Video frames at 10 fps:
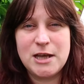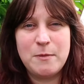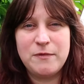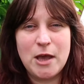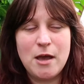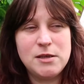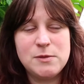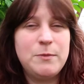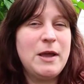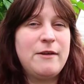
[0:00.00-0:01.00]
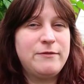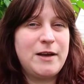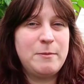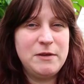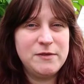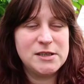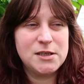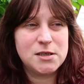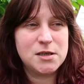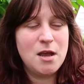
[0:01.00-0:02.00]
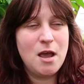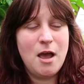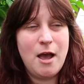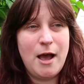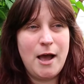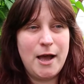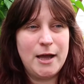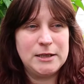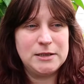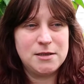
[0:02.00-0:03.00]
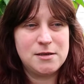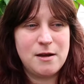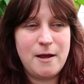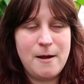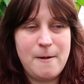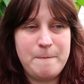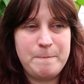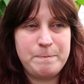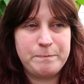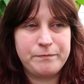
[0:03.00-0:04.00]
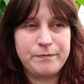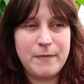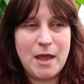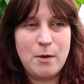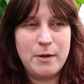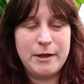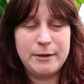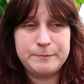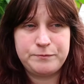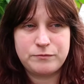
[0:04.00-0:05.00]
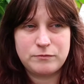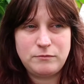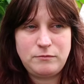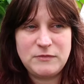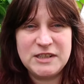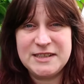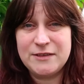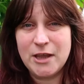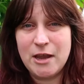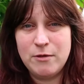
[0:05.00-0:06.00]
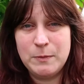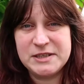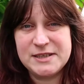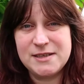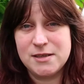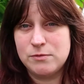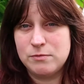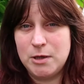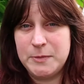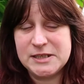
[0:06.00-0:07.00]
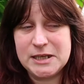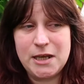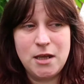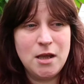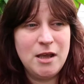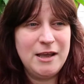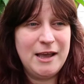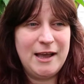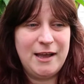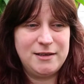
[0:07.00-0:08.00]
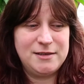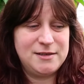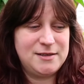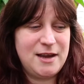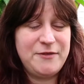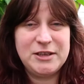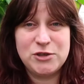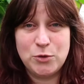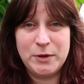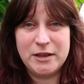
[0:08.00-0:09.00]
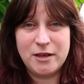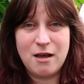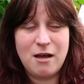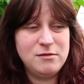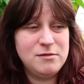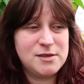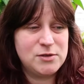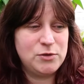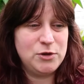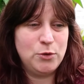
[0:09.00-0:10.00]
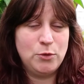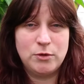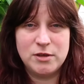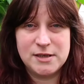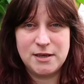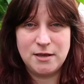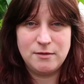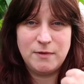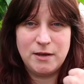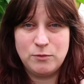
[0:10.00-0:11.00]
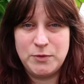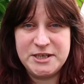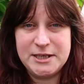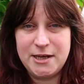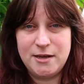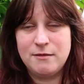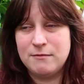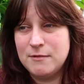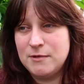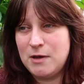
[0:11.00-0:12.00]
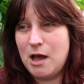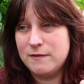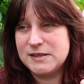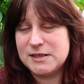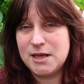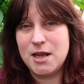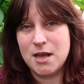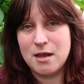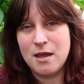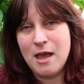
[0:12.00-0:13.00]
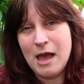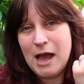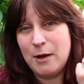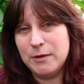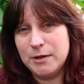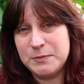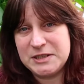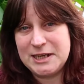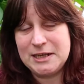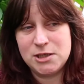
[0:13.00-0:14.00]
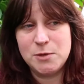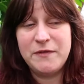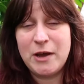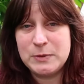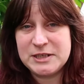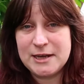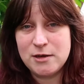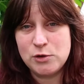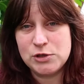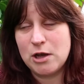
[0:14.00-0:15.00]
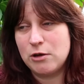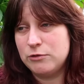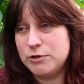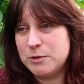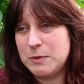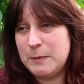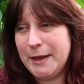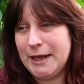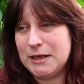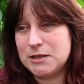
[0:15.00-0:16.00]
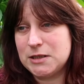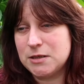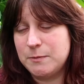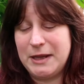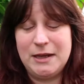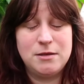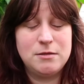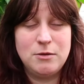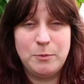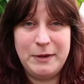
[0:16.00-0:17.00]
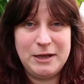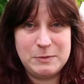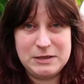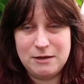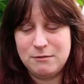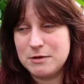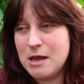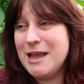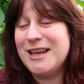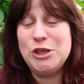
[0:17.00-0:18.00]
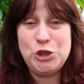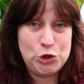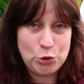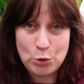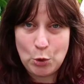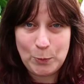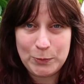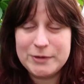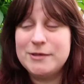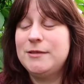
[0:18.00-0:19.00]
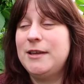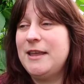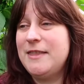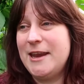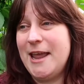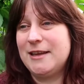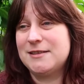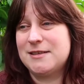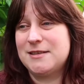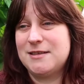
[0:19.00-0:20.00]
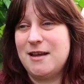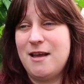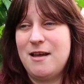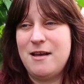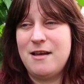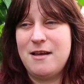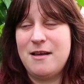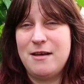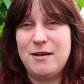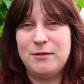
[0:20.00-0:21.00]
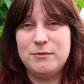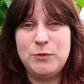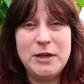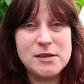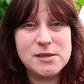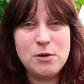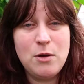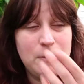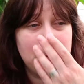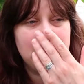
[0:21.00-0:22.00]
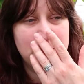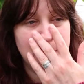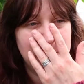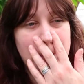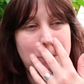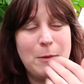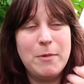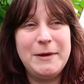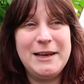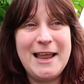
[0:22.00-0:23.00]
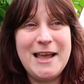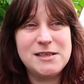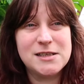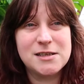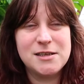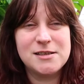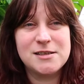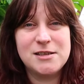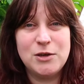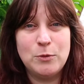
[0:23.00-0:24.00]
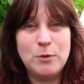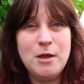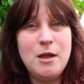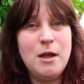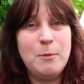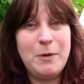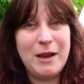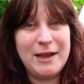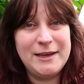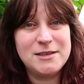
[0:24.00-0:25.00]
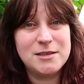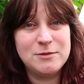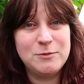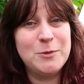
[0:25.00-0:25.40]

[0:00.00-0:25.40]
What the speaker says: time of year. It's when we have family visit, and our self-catering business is really busy and everything's growing in the garden, so you're constantly like weeding, harvesting. Some of our potatoes are going to be picked, you know, pick potatoes, dug up in the next week or so, probably less, because, you know, blight.